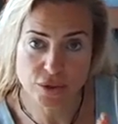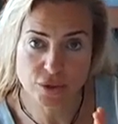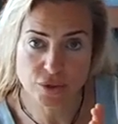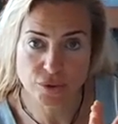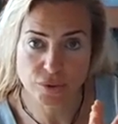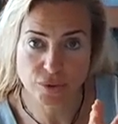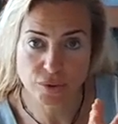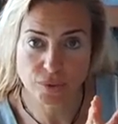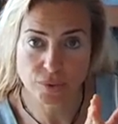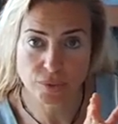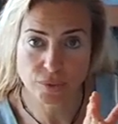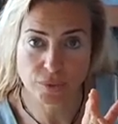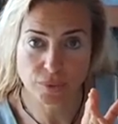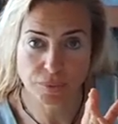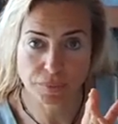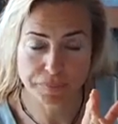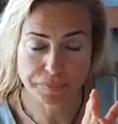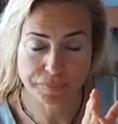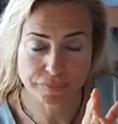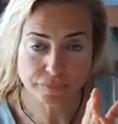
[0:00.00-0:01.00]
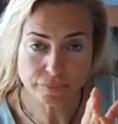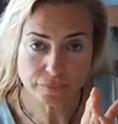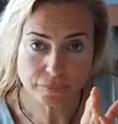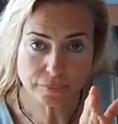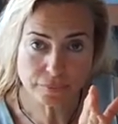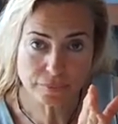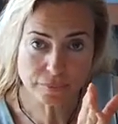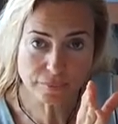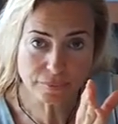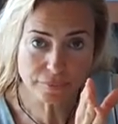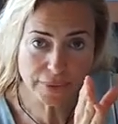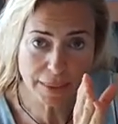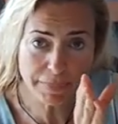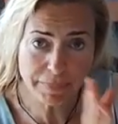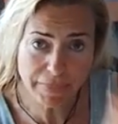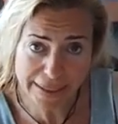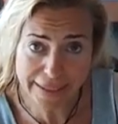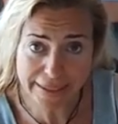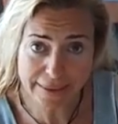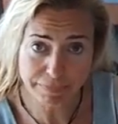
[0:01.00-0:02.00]
to
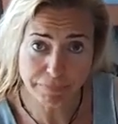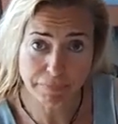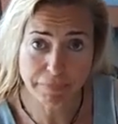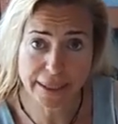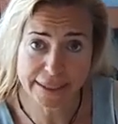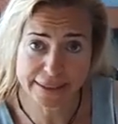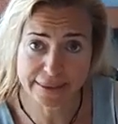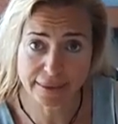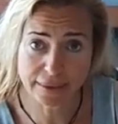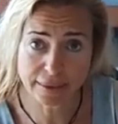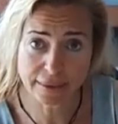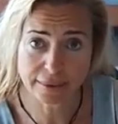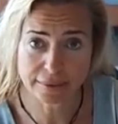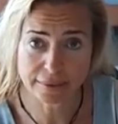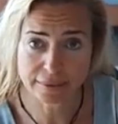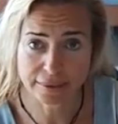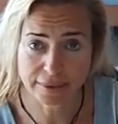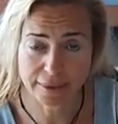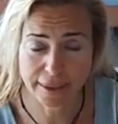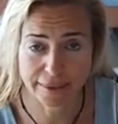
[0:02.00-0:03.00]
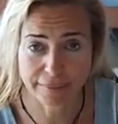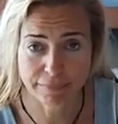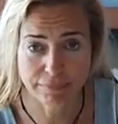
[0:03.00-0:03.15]
make better, the